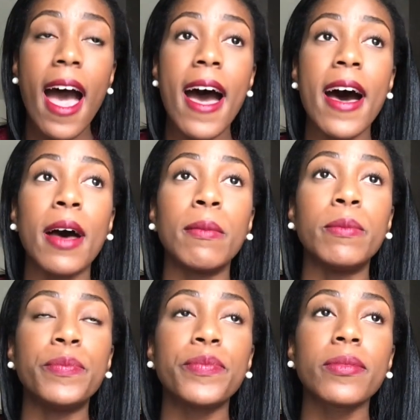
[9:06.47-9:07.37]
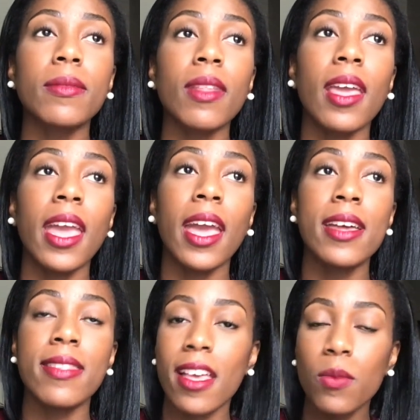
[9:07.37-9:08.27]
Um,
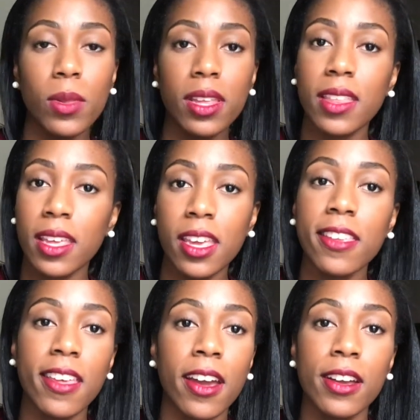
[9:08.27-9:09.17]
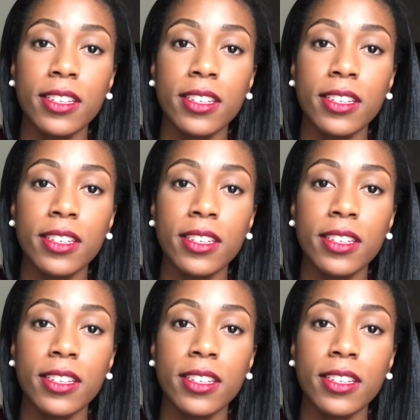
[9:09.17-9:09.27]
and that's really the key there.